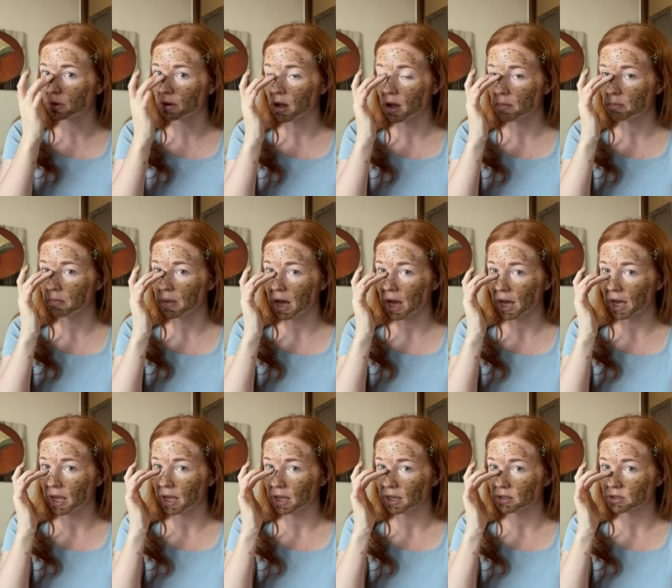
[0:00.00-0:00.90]
not
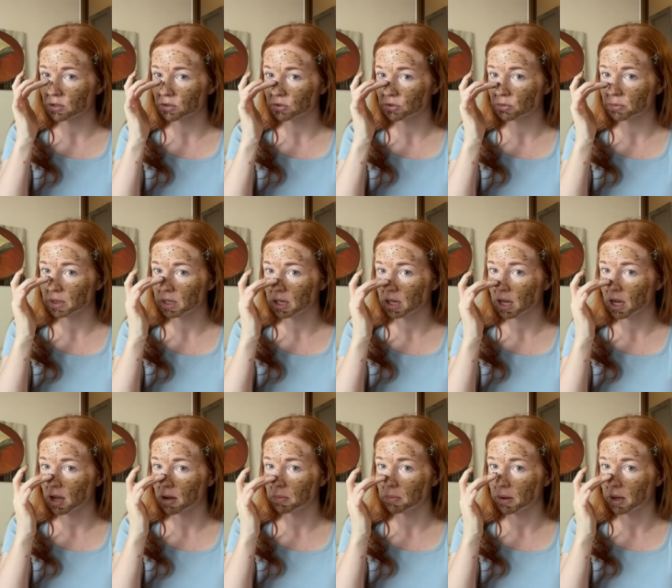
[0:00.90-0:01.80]
my social
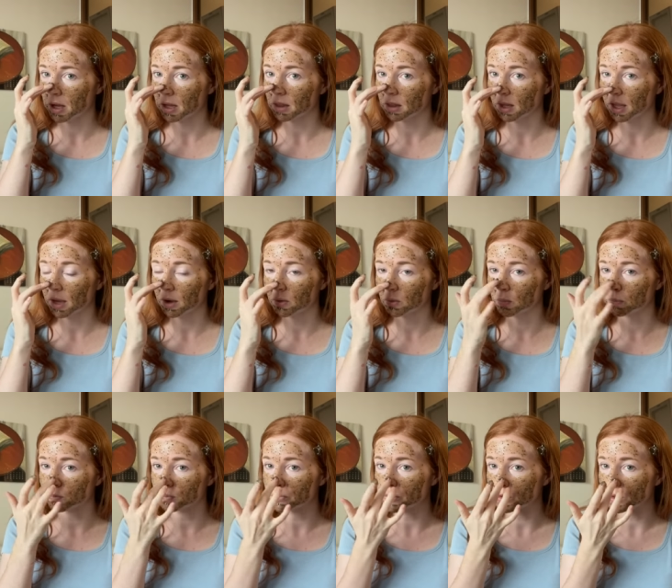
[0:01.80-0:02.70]
media, but like
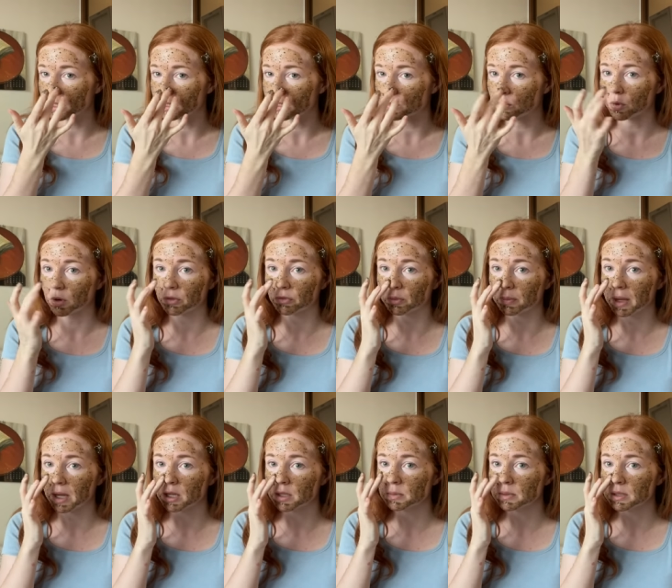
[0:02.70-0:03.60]
doing some work for my
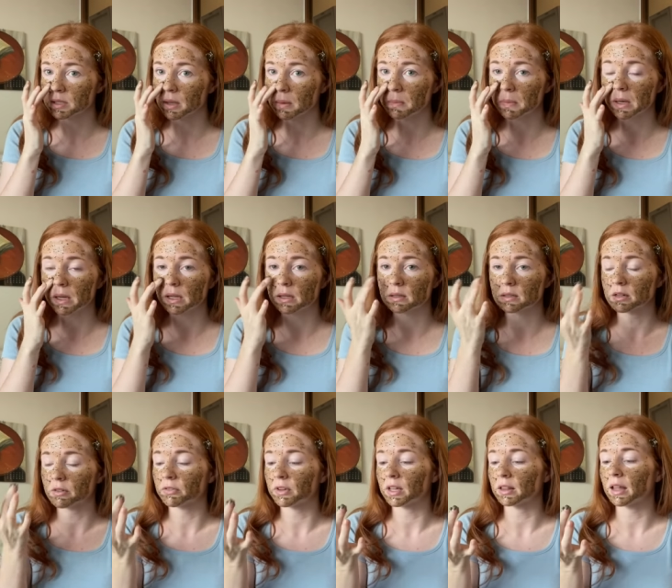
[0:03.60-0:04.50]
husband's company and
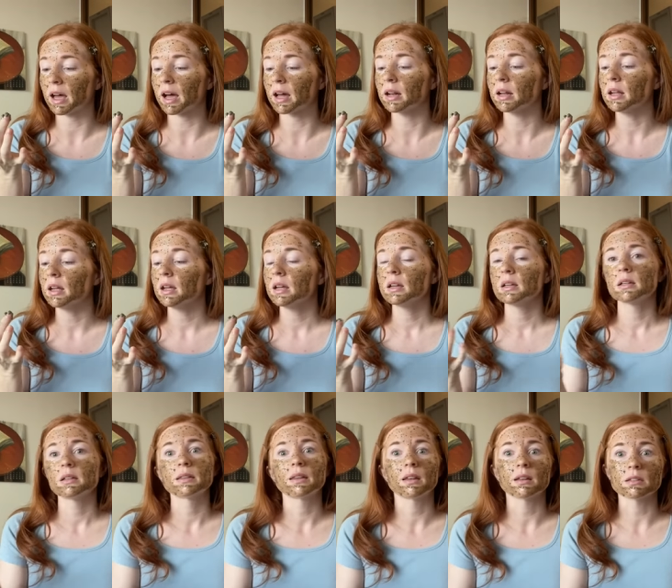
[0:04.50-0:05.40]
stuff like that.
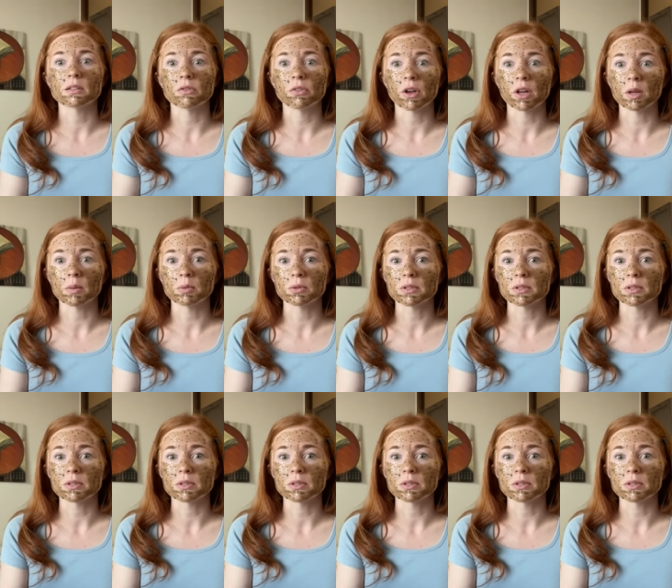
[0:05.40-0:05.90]
I think it's a valuable